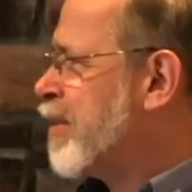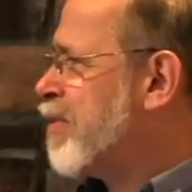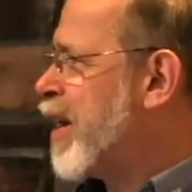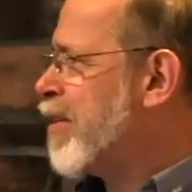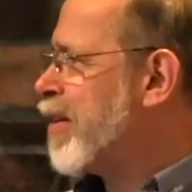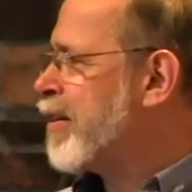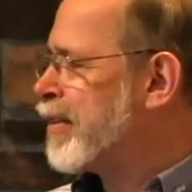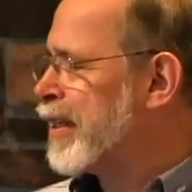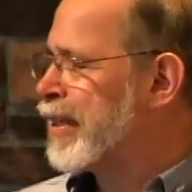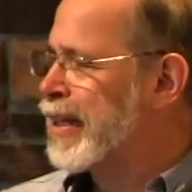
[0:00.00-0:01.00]
Father,
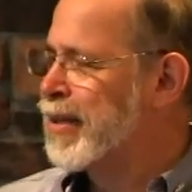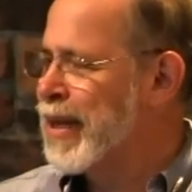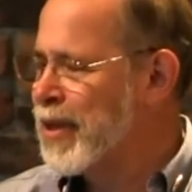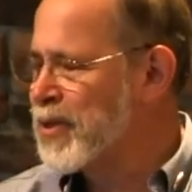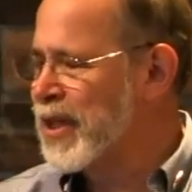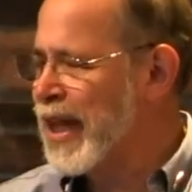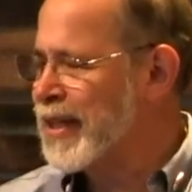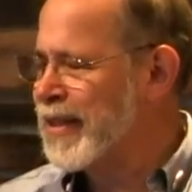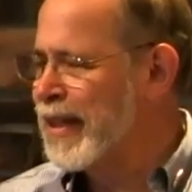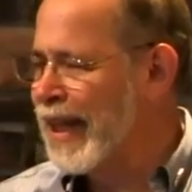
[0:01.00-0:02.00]
I know it's a
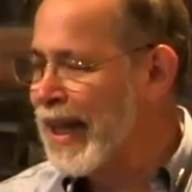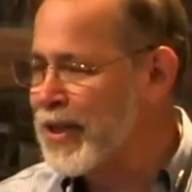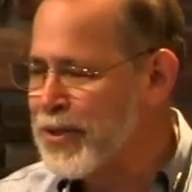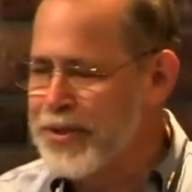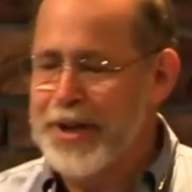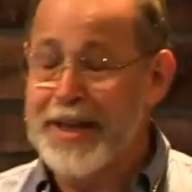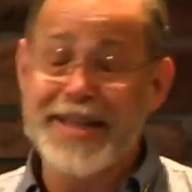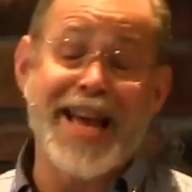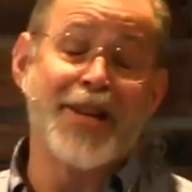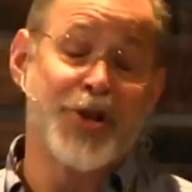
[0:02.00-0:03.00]
light law to
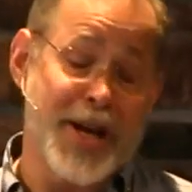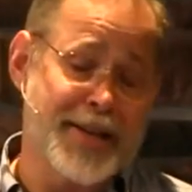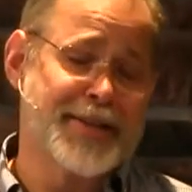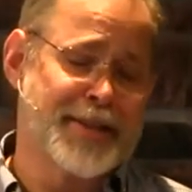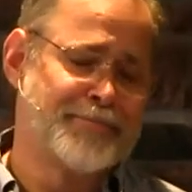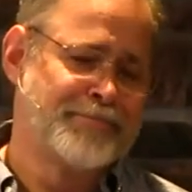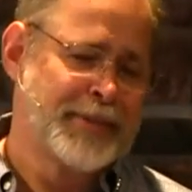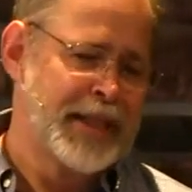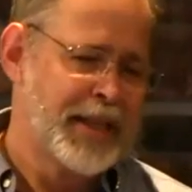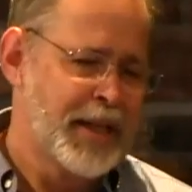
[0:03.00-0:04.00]
digest,
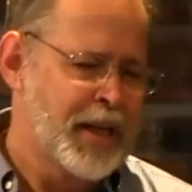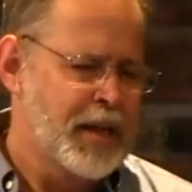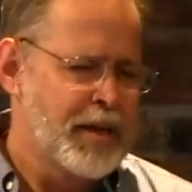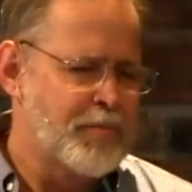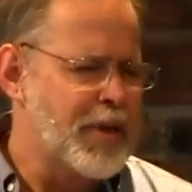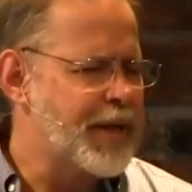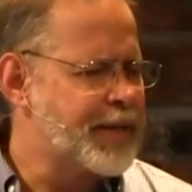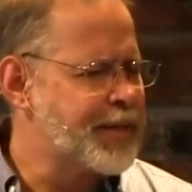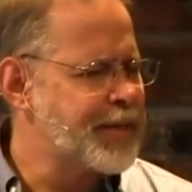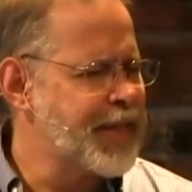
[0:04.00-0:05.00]

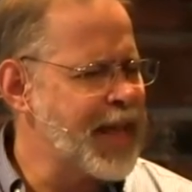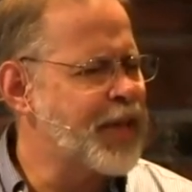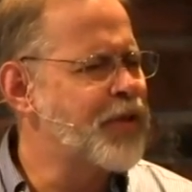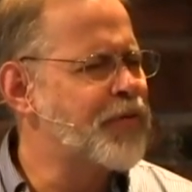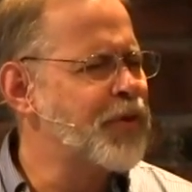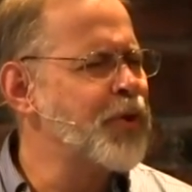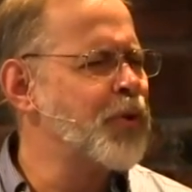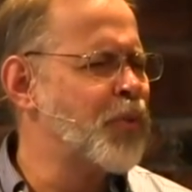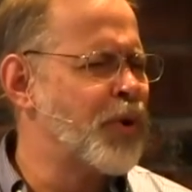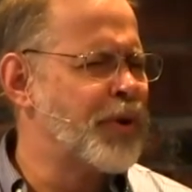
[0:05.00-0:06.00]
but thank You for
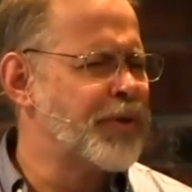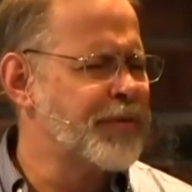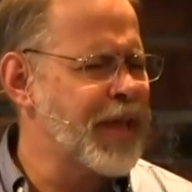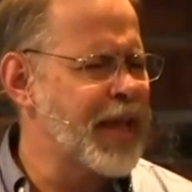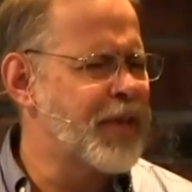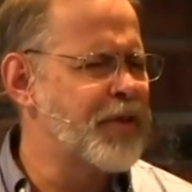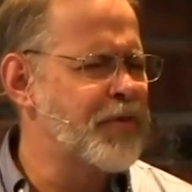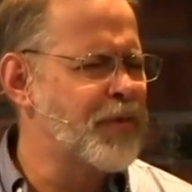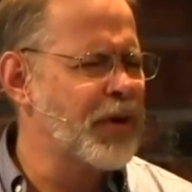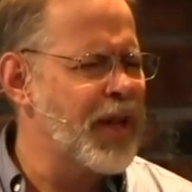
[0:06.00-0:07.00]
Your Word. Thank You
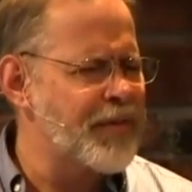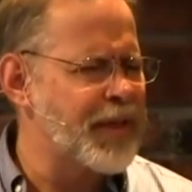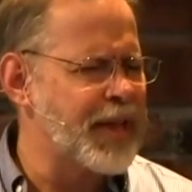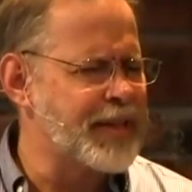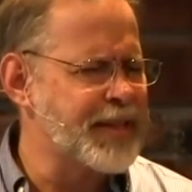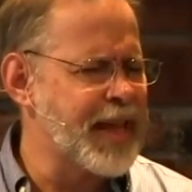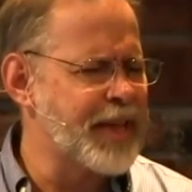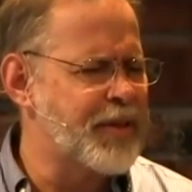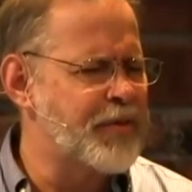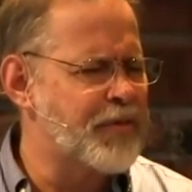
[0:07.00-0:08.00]
for loving us.
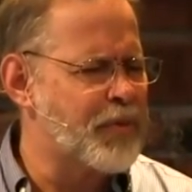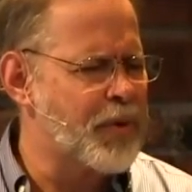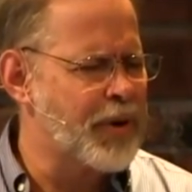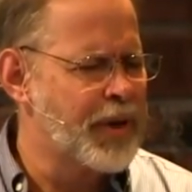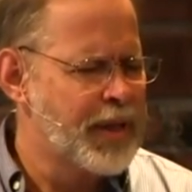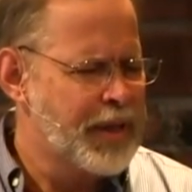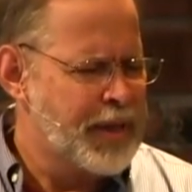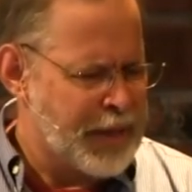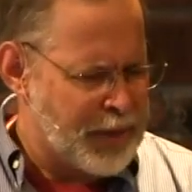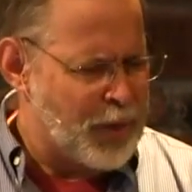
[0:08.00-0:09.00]
Thank You for
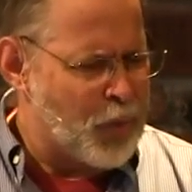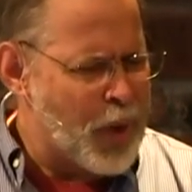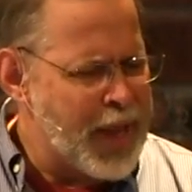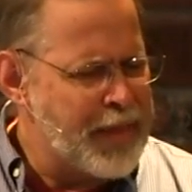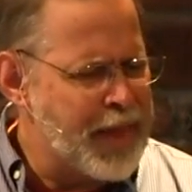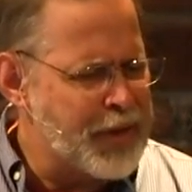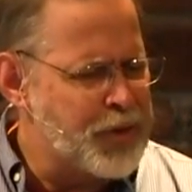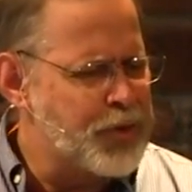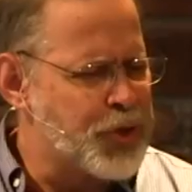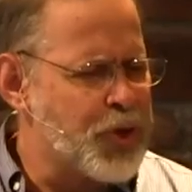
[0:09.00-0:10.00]
the way
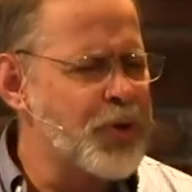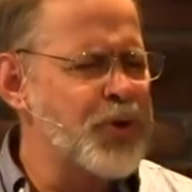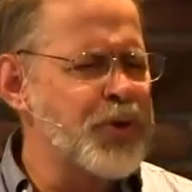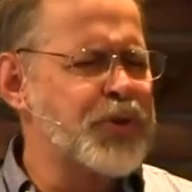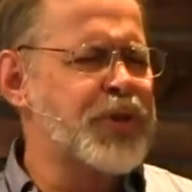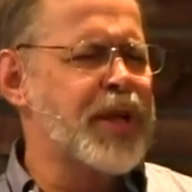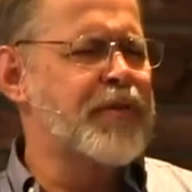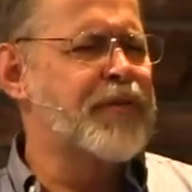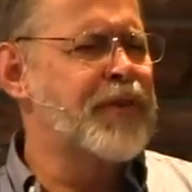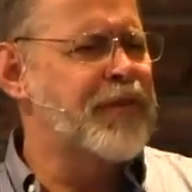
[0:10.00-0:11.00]
that You show
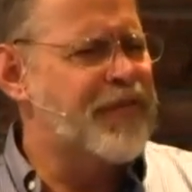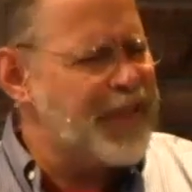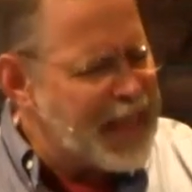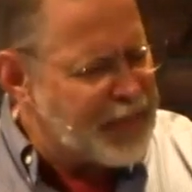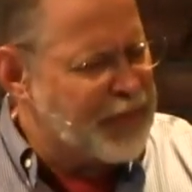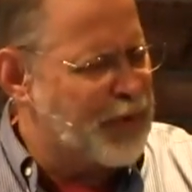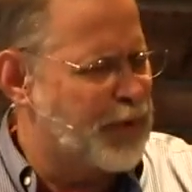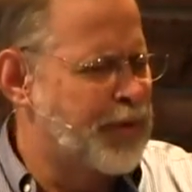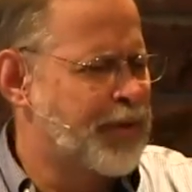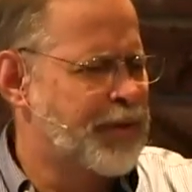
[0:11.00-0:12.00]
Yourself
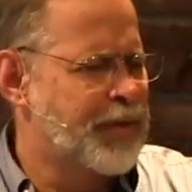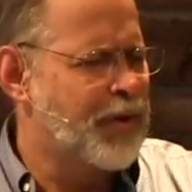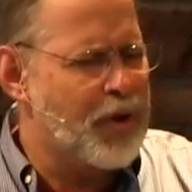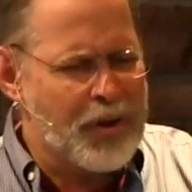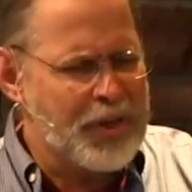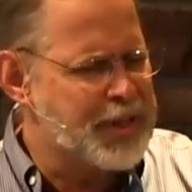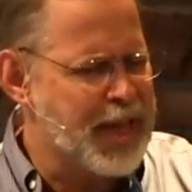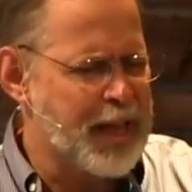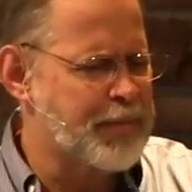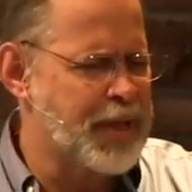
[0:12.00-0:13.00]
faithful all the
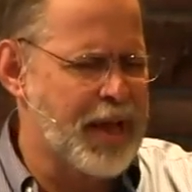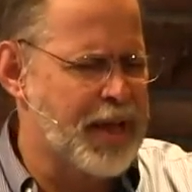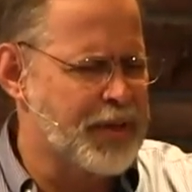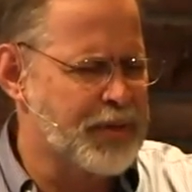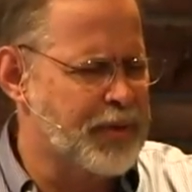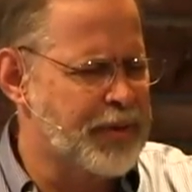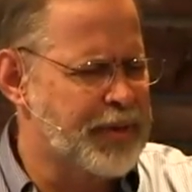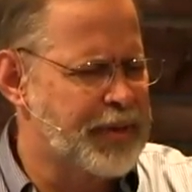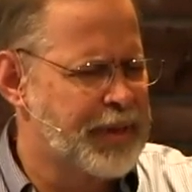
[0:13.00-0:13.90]
time to us, Lord.